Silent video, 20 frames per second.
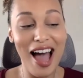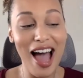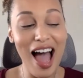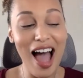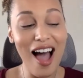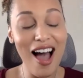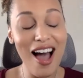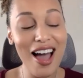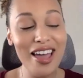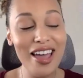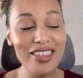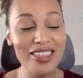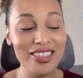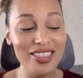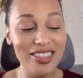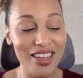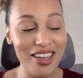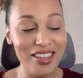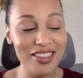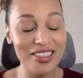I
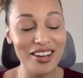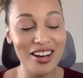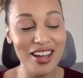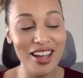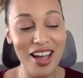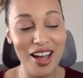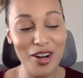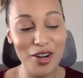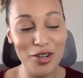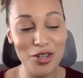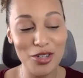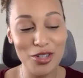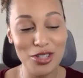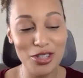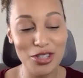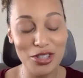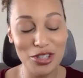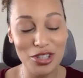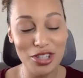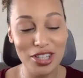think that I
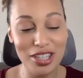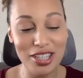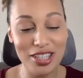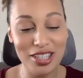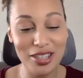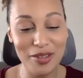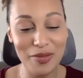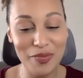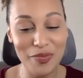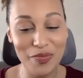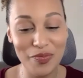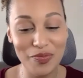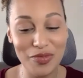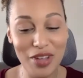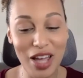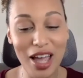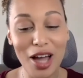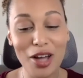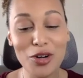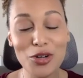understood
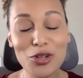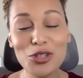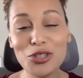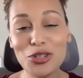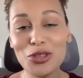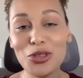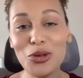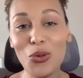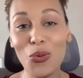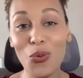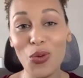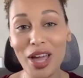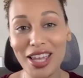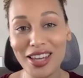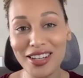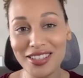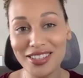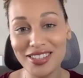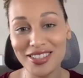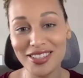the
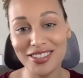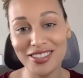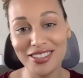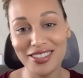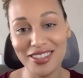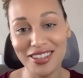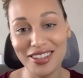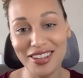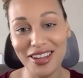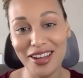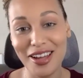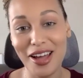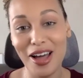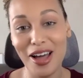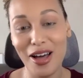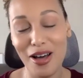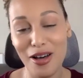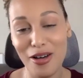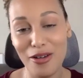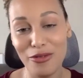weight
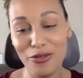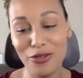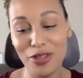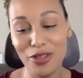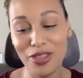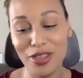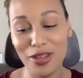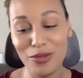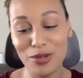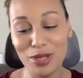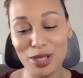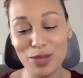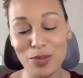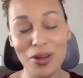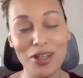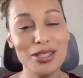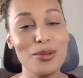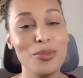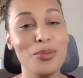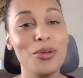of the
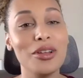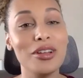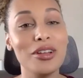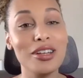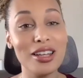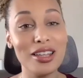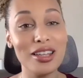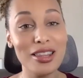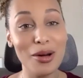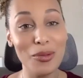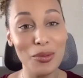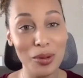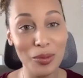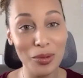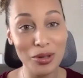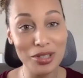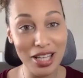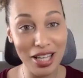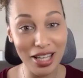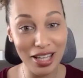responsibility that we
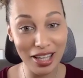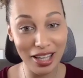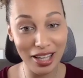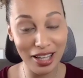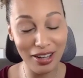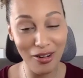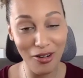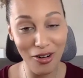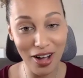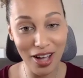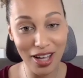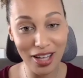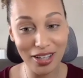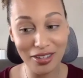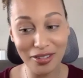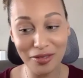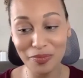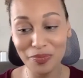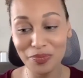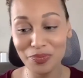were taking
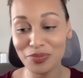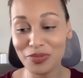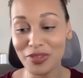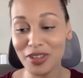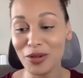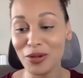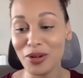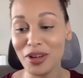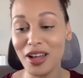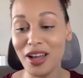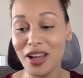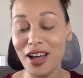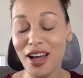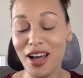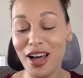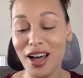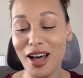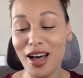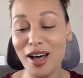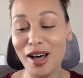on
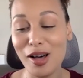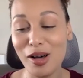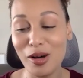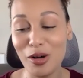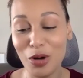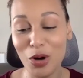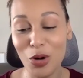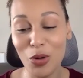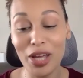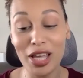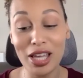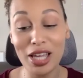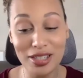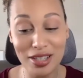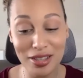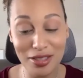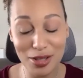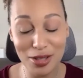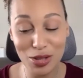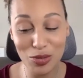going
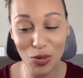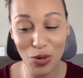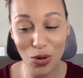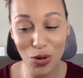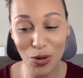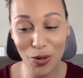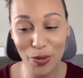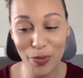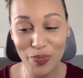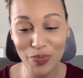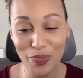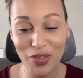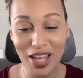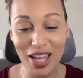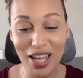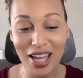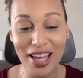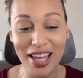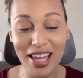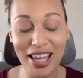into this role.
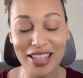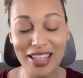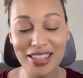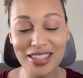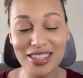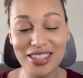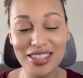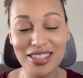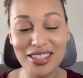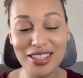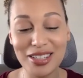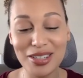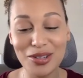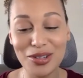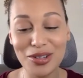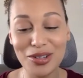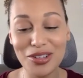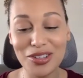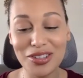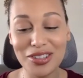It's
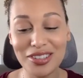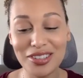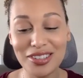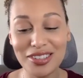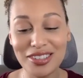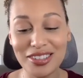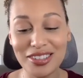still